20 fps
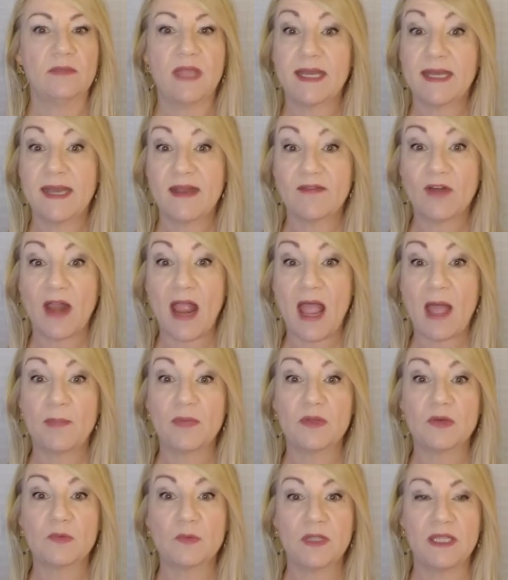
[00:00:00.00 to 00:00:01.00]
never
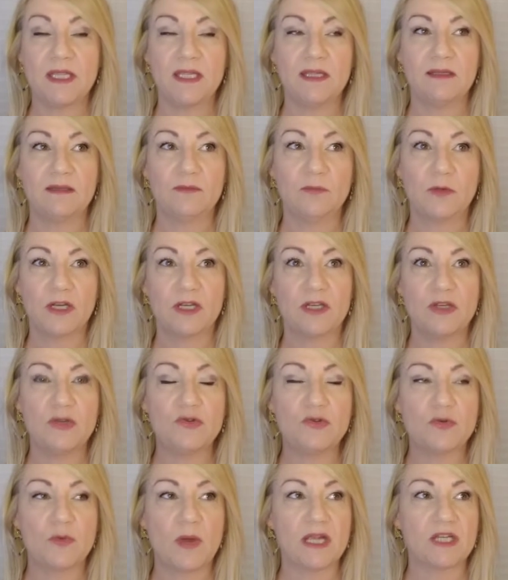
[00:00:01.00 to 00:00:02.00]
happened. We went a new
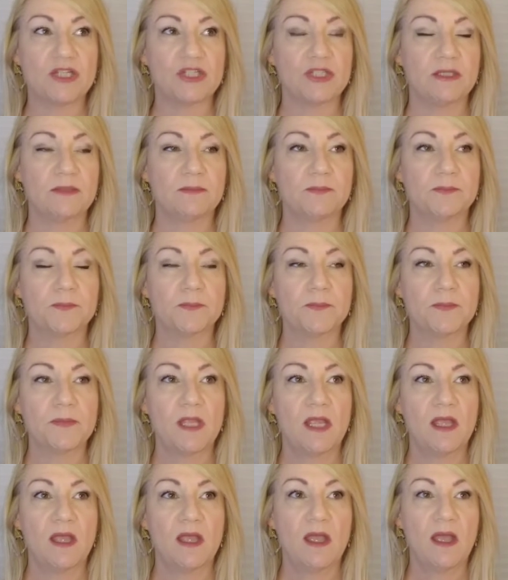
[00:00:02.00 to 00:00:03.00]
direction.
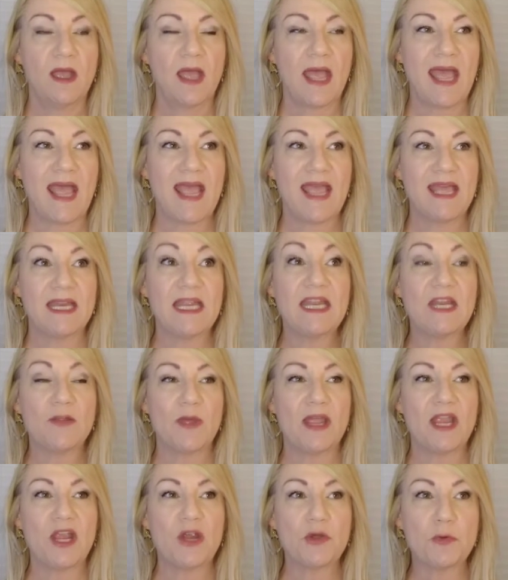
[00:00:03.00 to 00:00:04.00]
And anyway,
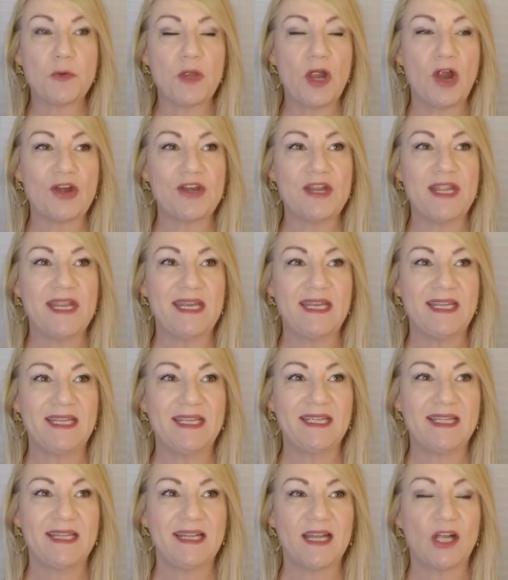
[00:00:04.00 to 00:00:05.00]
here we are needing
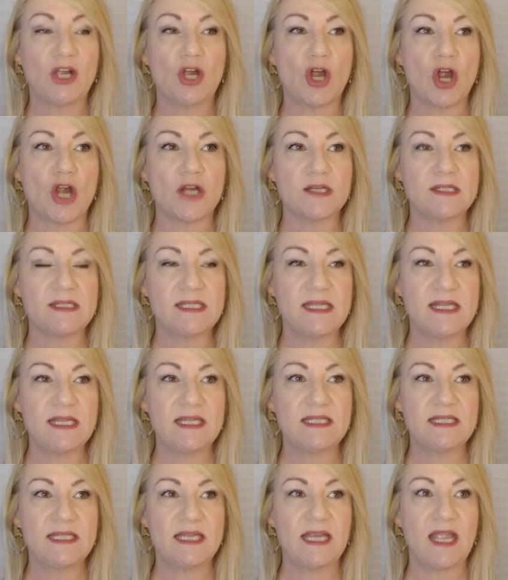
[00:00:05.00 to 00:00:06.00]
a car, sitting
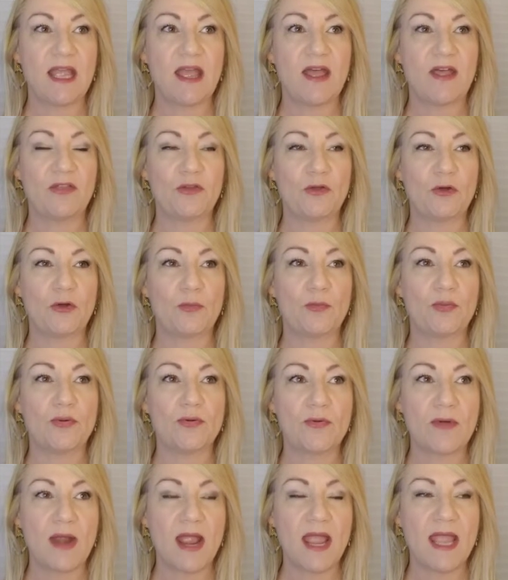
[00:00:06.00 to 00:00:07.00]
together,
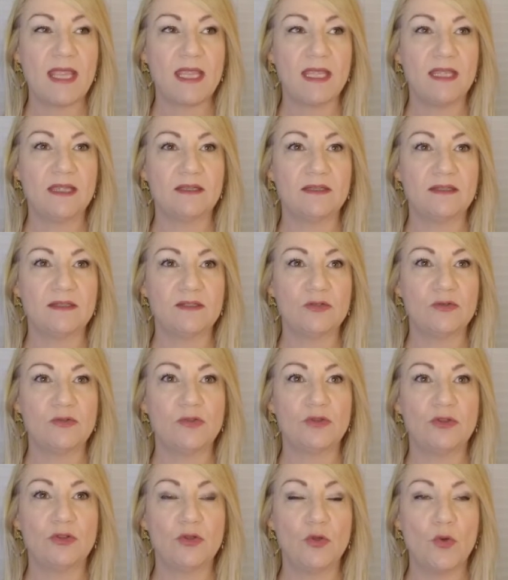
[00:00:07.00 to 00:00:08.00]
praying to the
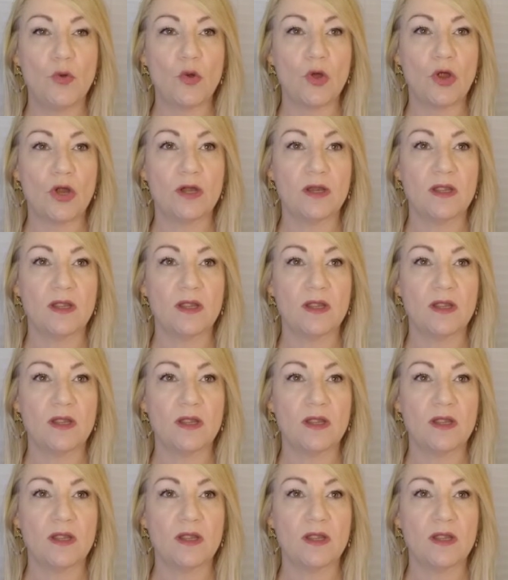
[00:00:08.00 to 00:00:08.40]
Lord